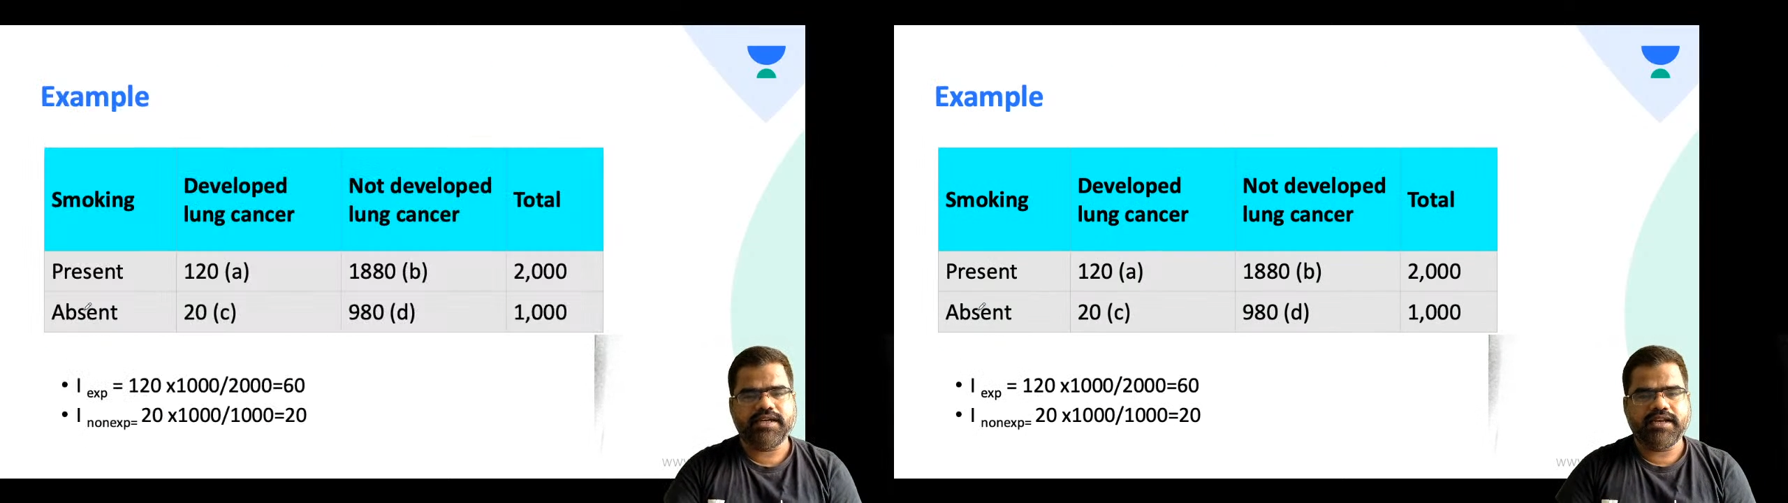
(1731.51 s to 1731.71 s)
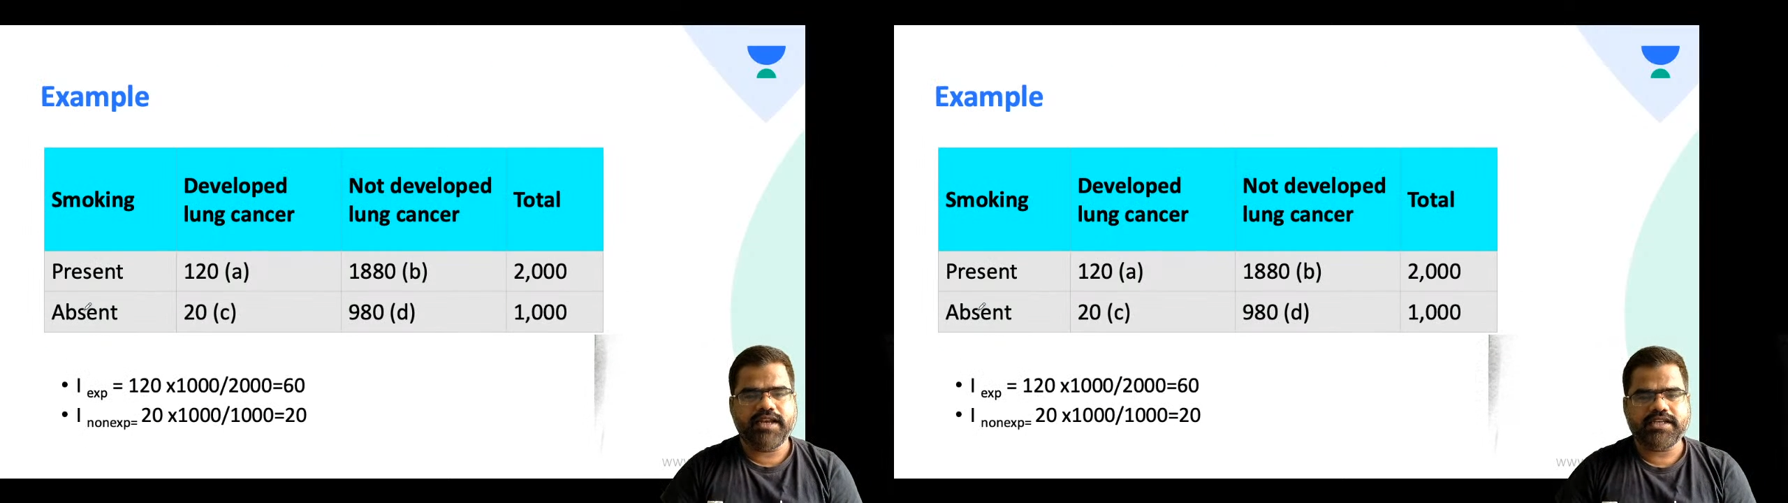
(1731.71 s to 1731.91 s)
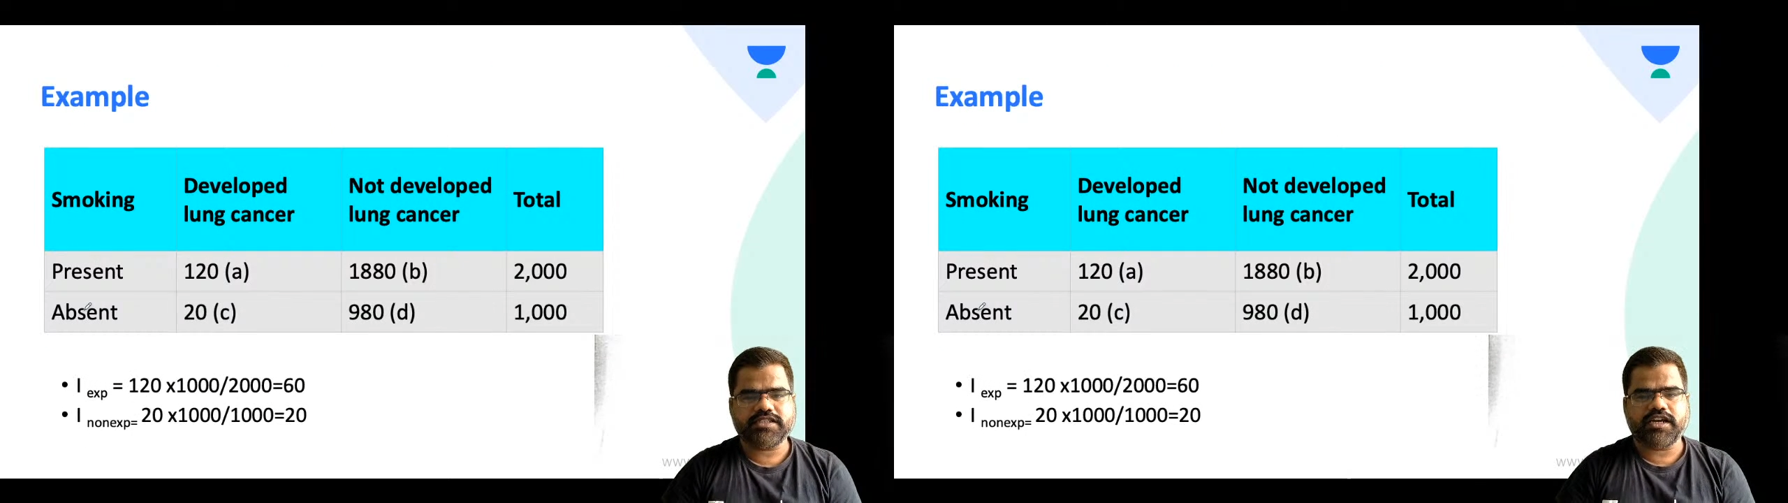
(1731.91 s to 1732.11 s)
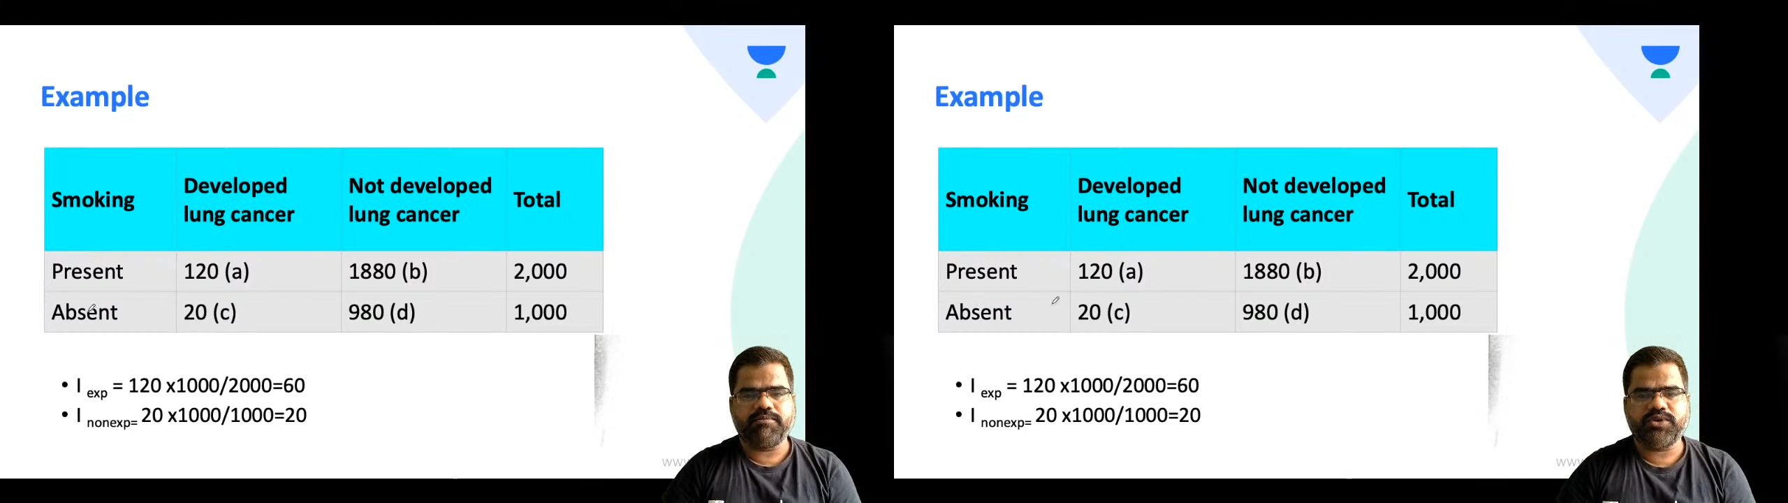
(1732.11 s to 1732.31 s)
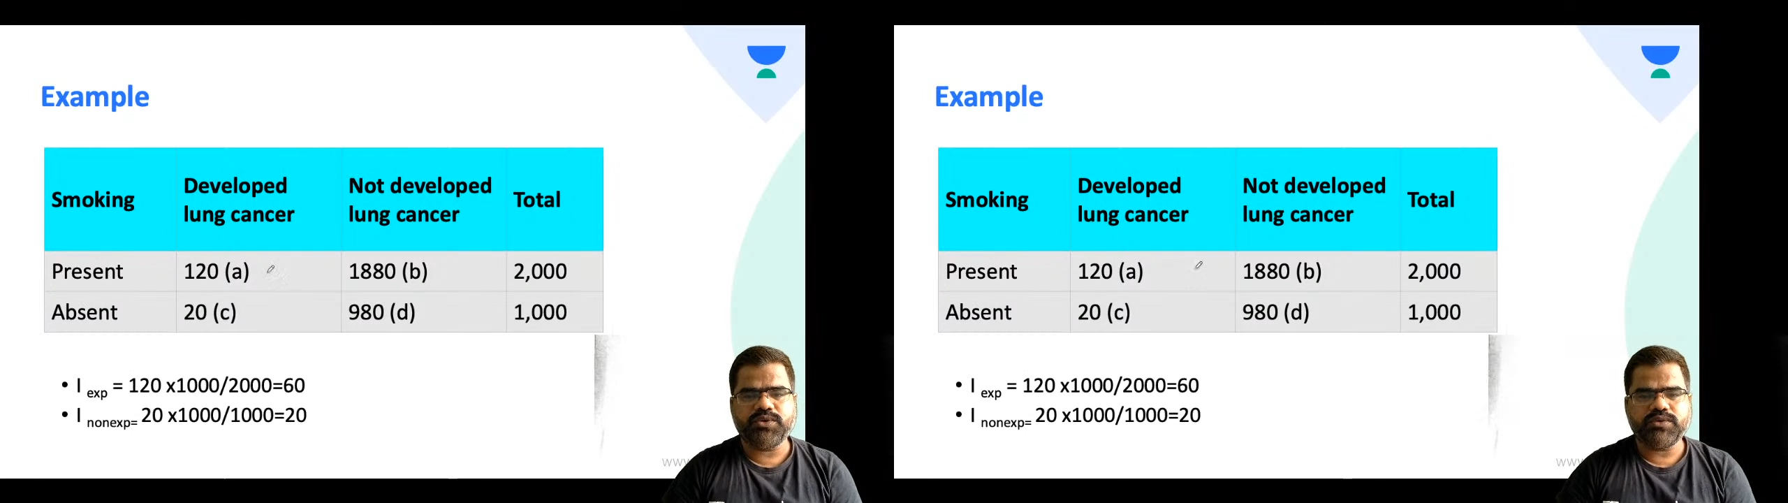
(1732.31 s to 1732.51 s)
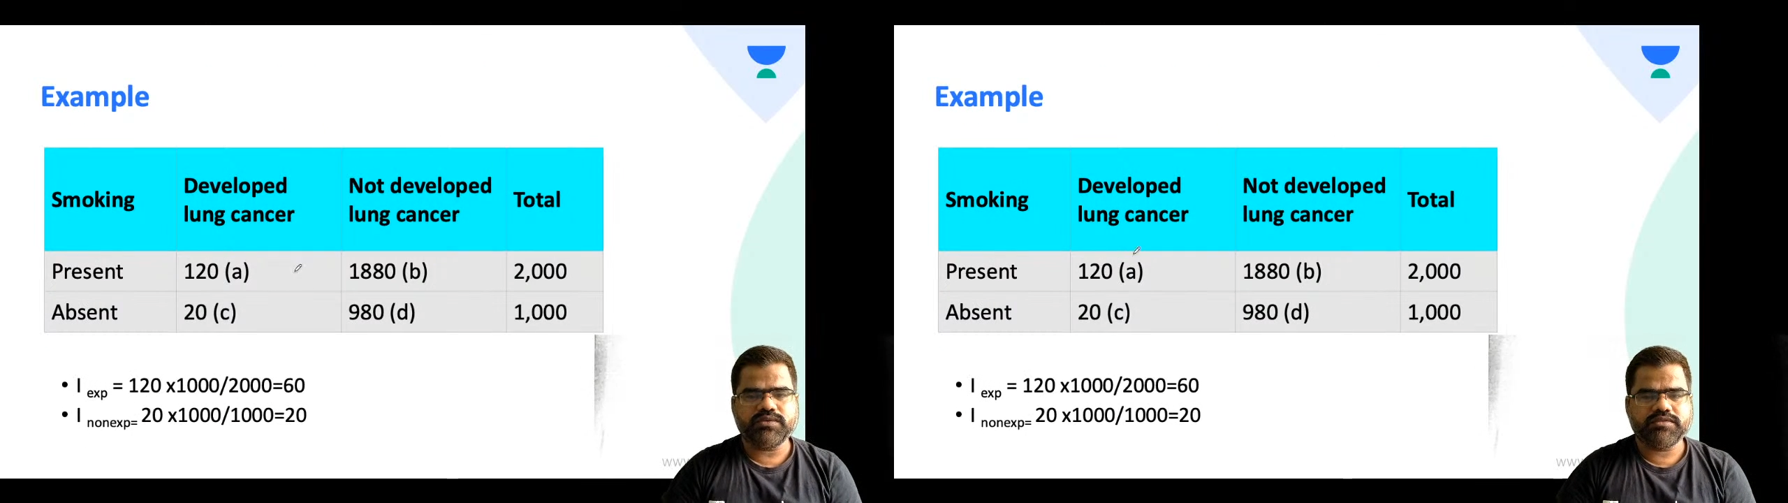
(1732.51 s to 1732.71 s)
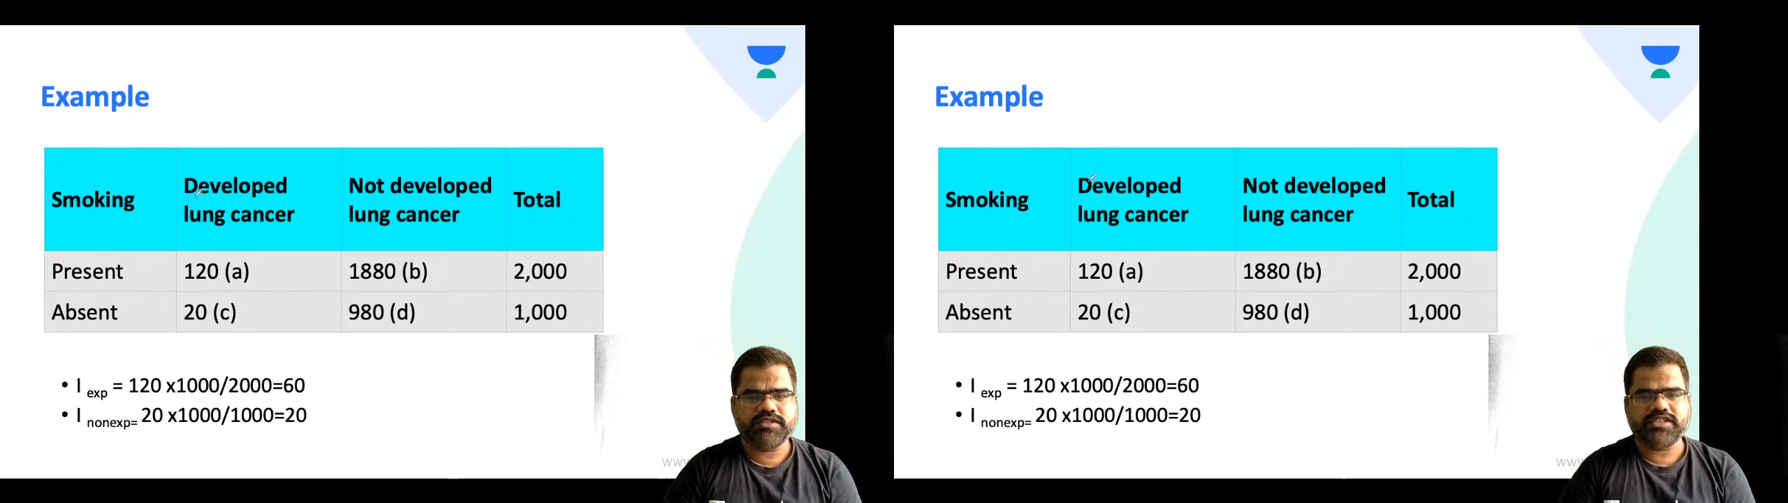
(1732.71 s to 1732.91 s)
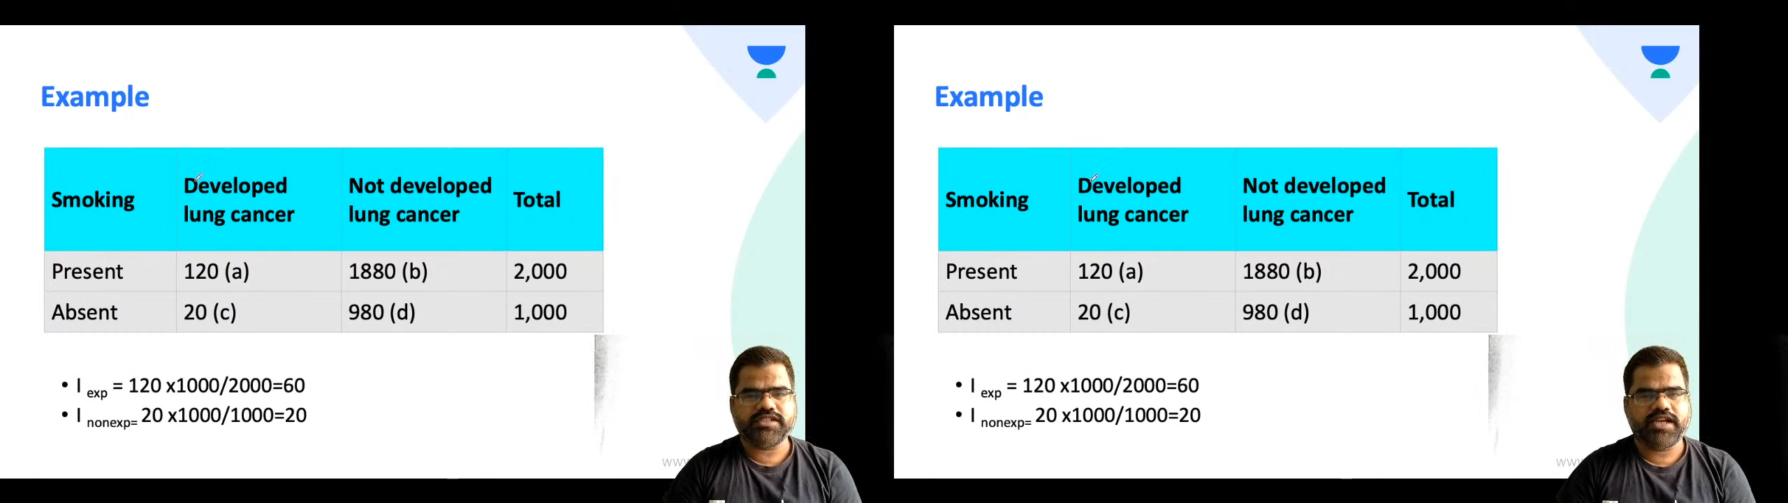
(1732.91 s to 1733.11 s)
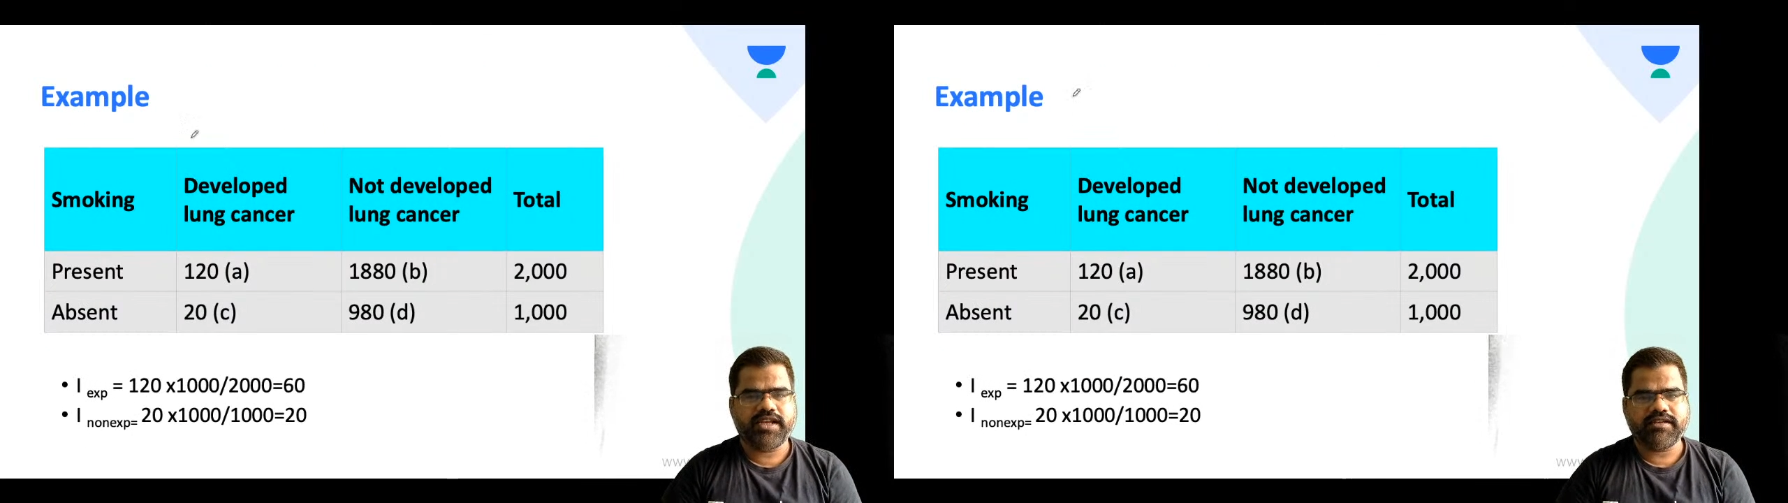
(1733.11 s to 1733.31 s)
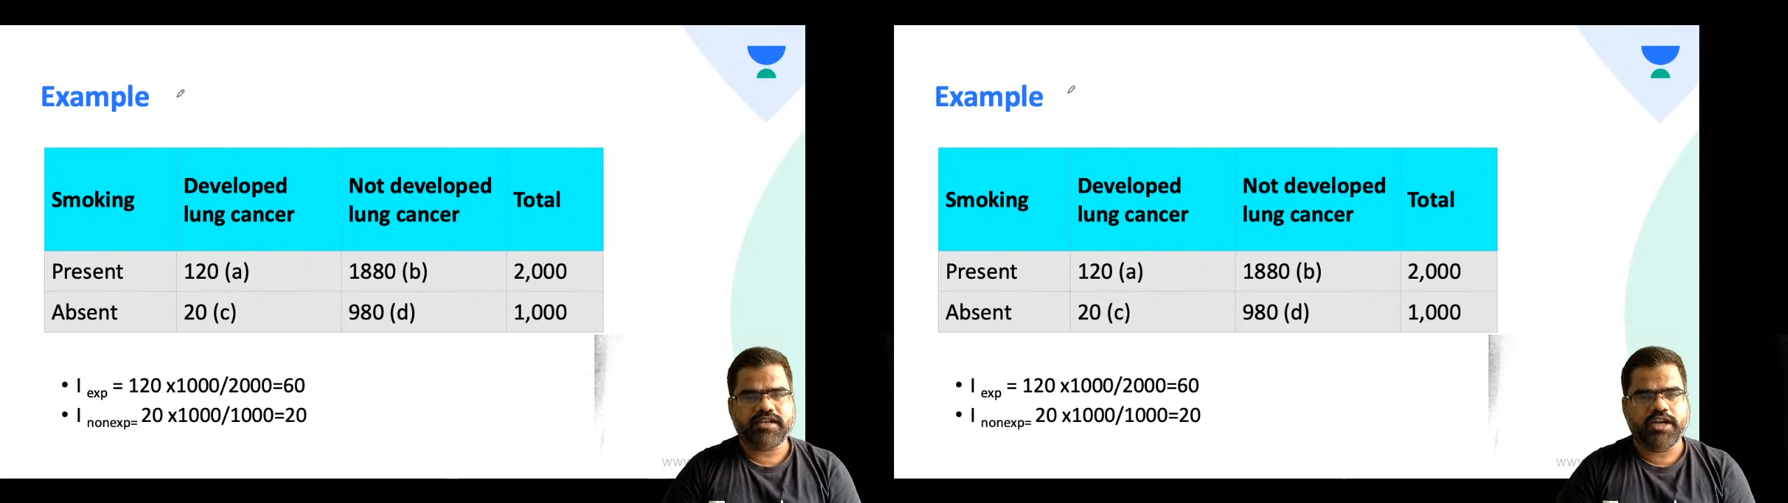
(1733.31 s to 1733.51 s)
Let's come to this an